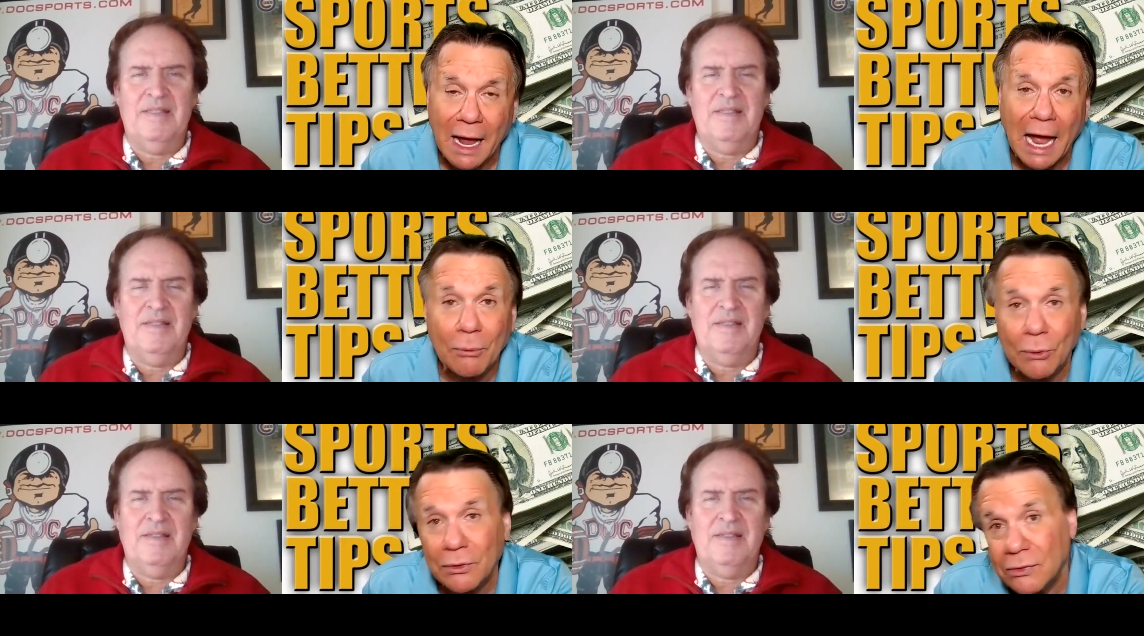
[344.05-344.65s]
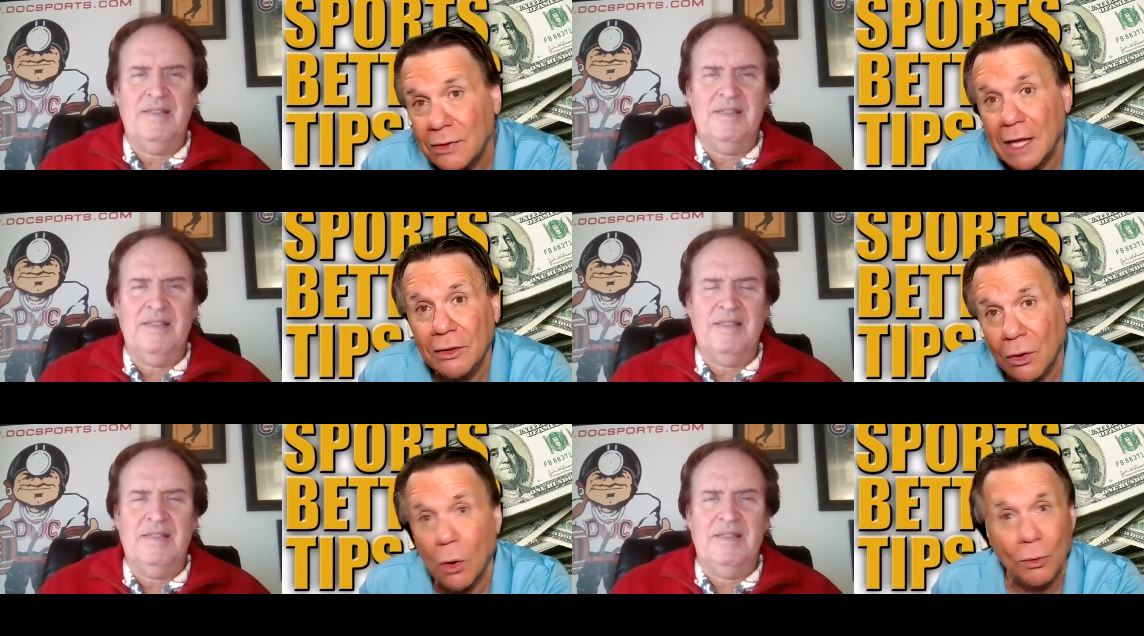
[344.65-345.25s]
Speaker 1: I would
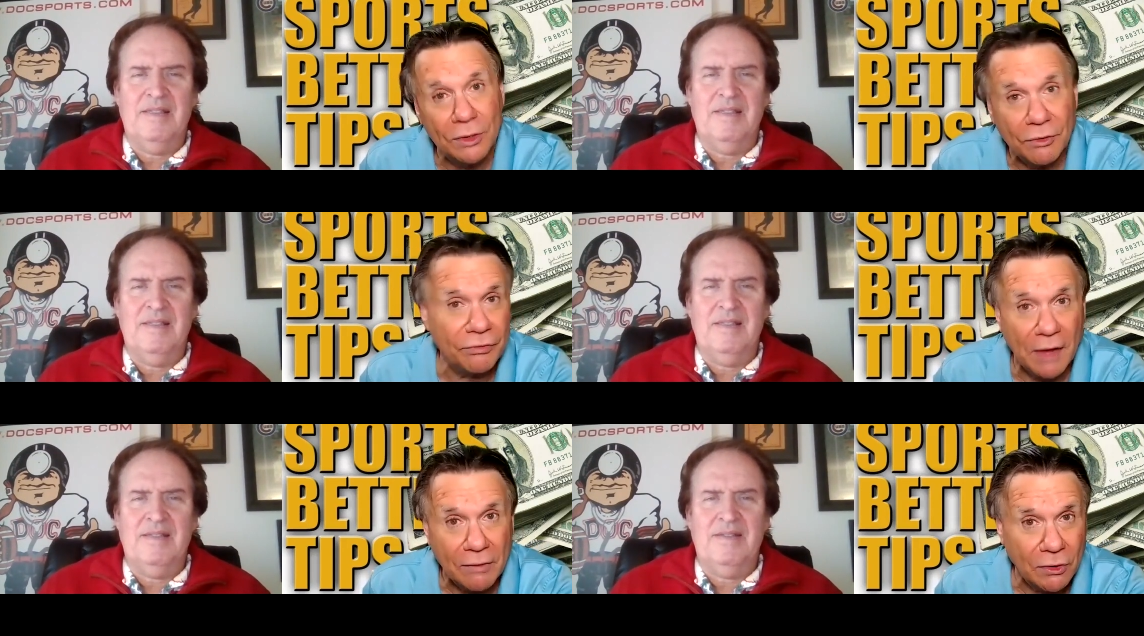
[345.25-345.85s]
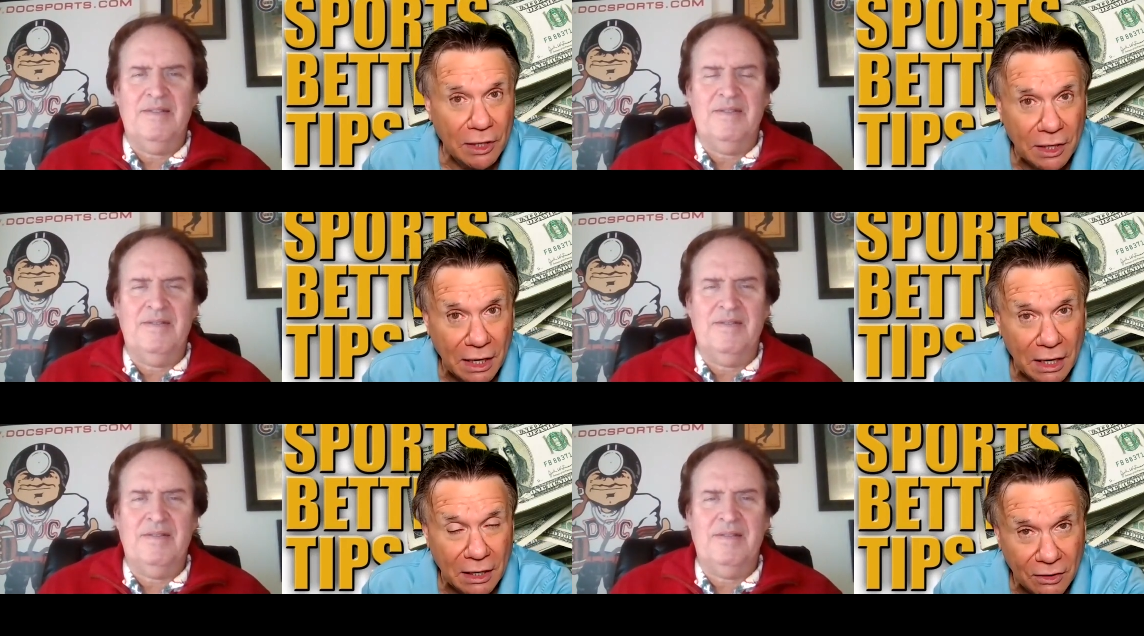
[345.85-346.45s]
tend to go with the favorite in,
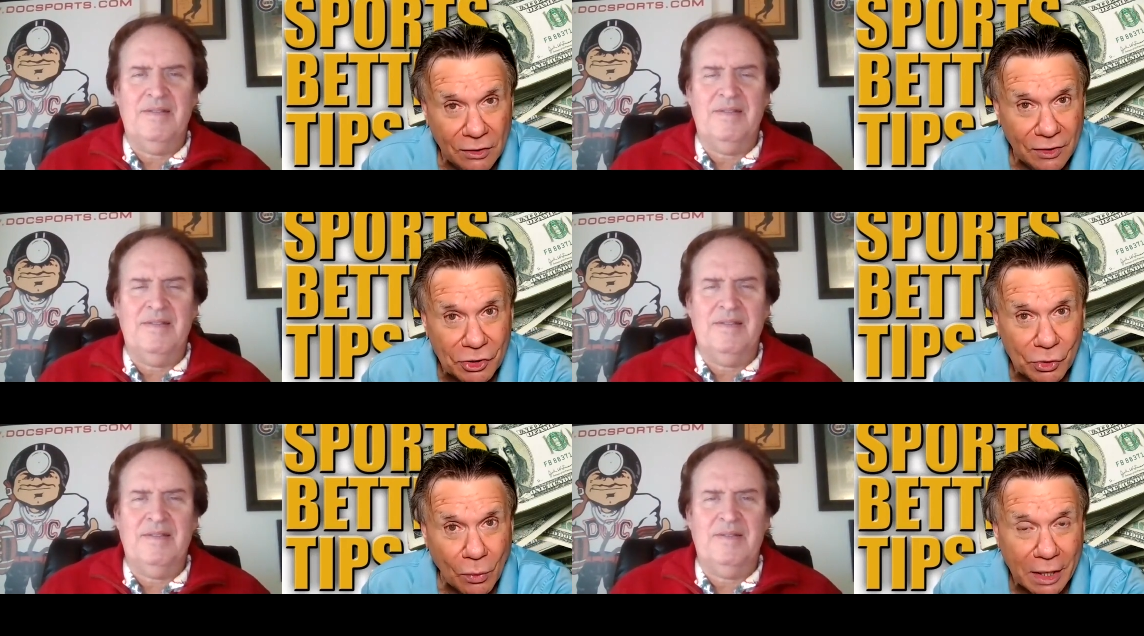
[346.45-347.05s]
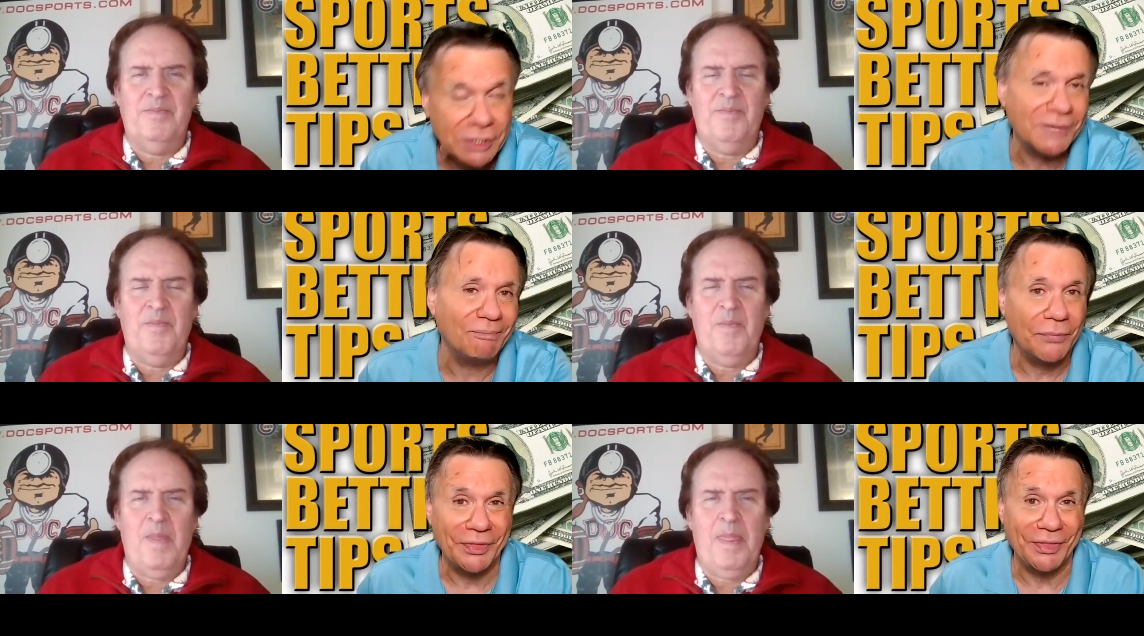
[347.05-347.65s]
in this situation.
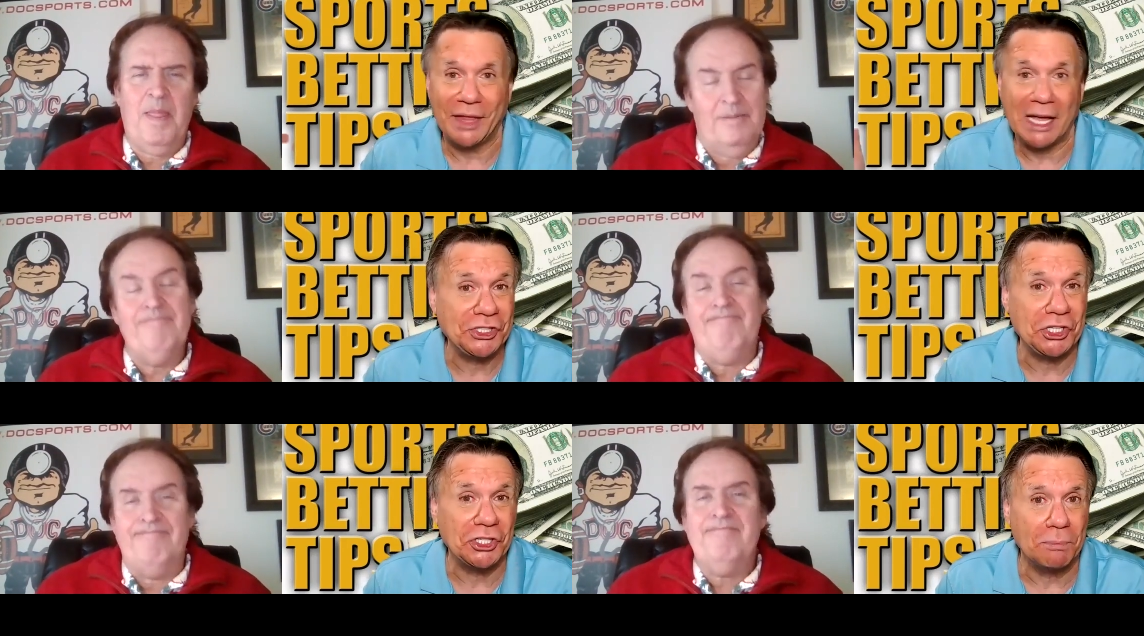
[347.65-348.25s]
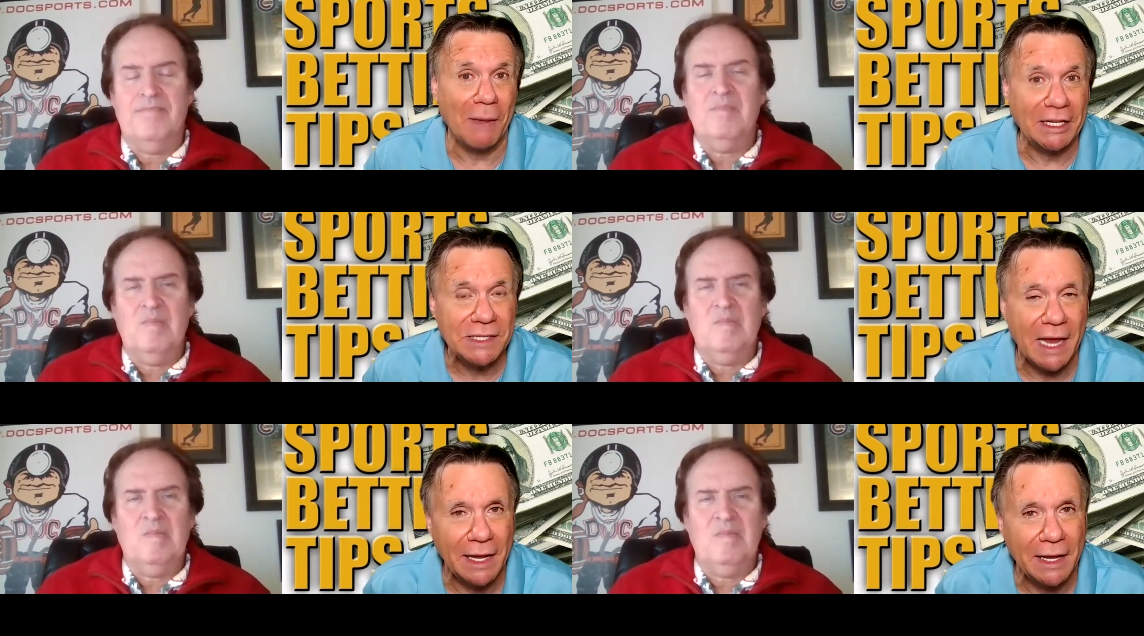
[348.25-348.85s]
That's just my
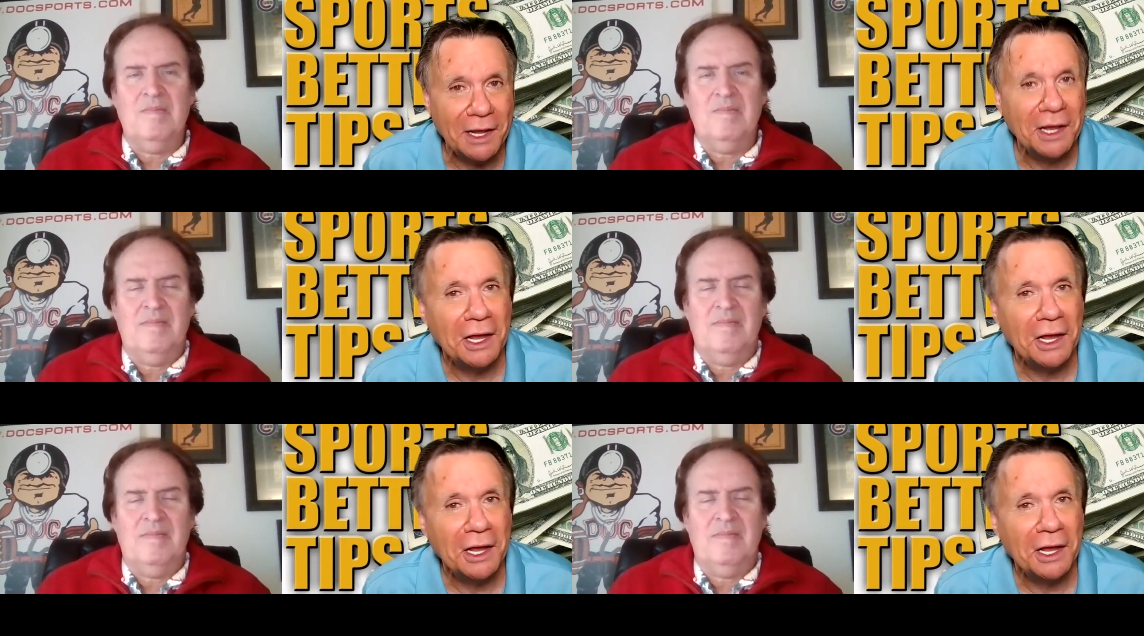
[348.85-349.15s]
take.